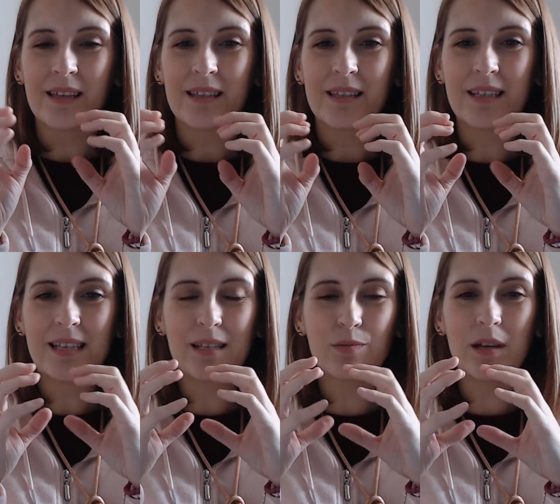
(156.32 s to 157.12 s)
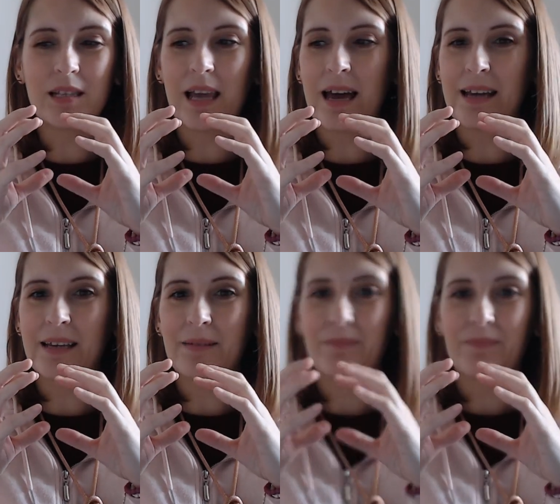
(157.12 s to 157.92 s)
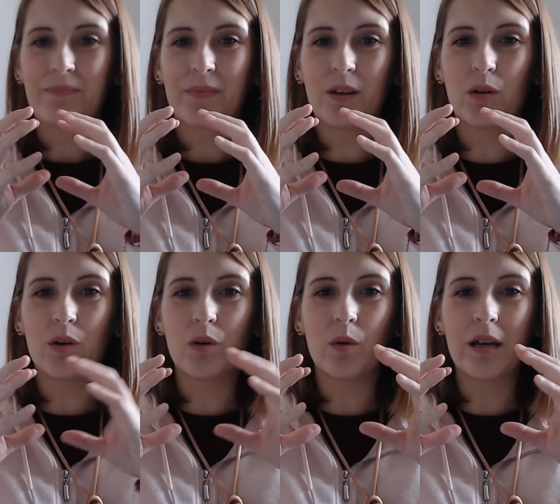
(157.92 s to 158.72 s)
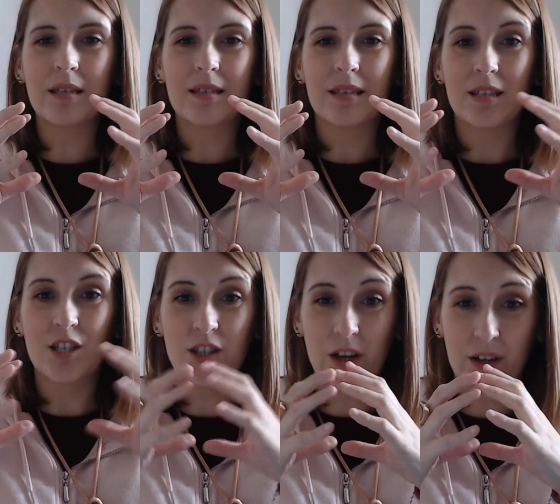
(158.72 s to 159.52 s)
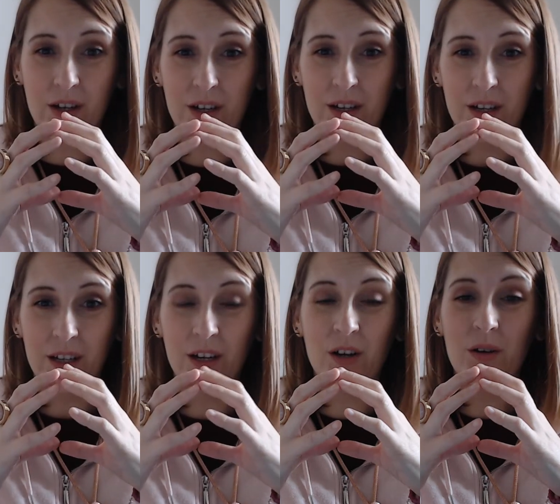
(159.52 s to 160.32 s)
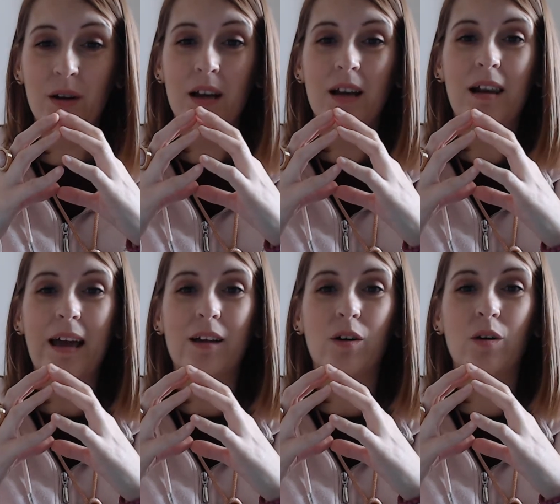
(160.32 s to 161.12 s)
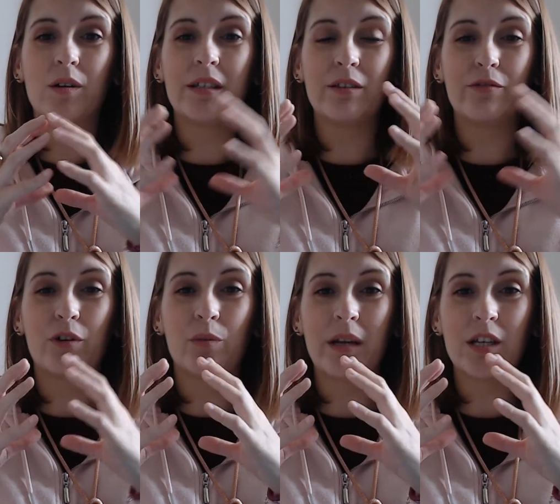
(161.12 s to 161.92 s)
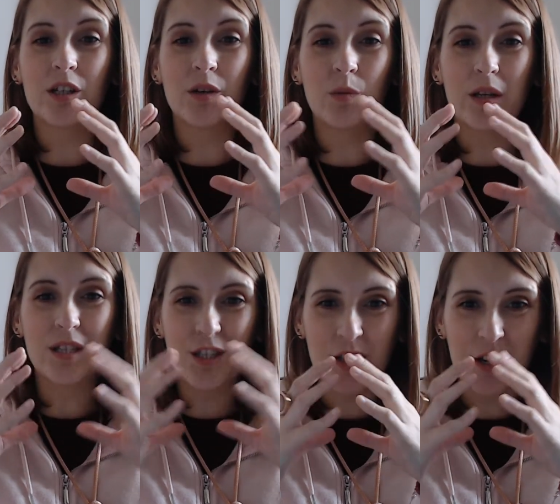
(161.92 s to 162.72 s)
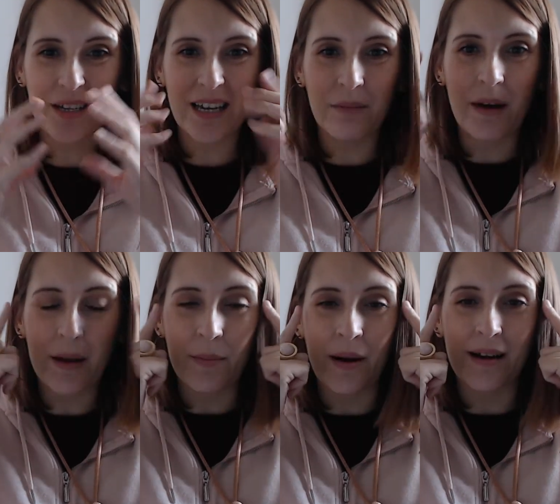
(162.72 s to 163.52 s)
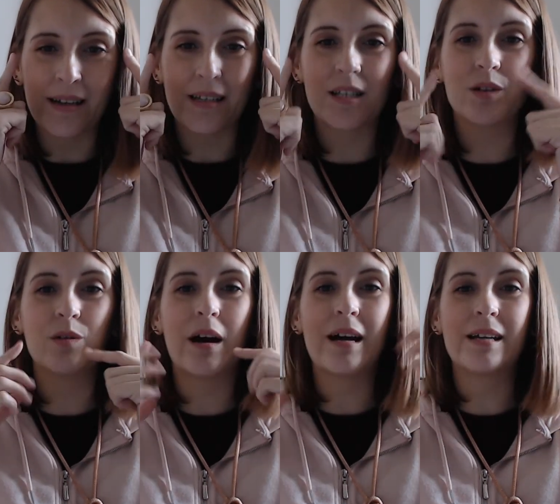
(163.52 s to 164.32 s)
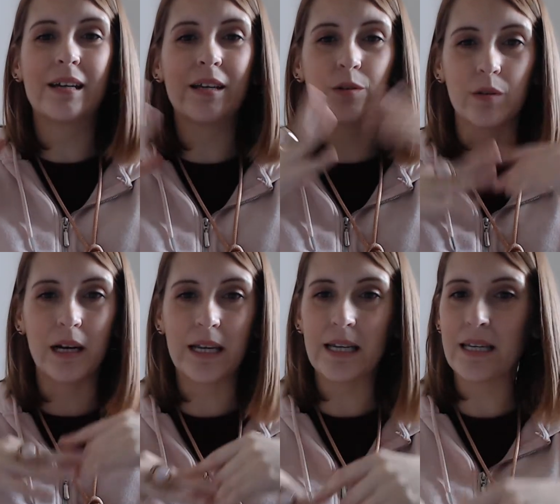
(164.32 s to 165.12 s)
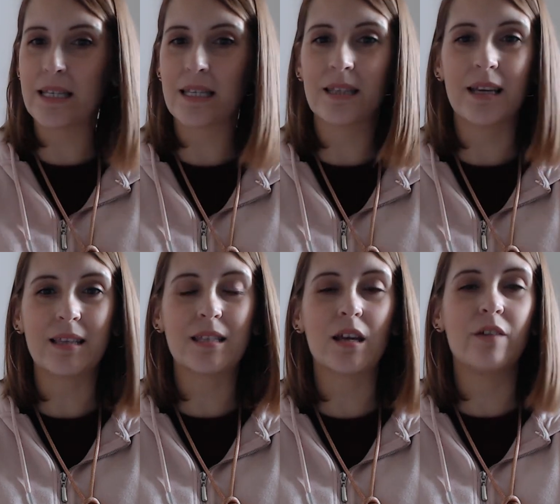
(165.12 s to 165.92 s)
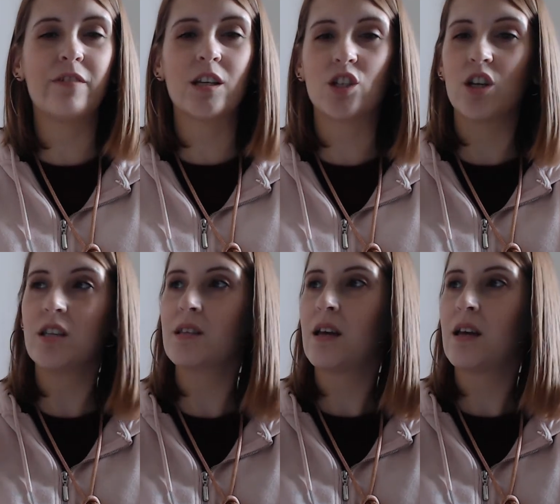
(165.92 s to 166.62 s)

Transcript: this is was like always stuck, you know, like all the information was stuck in my mind, so I can release that stuff and just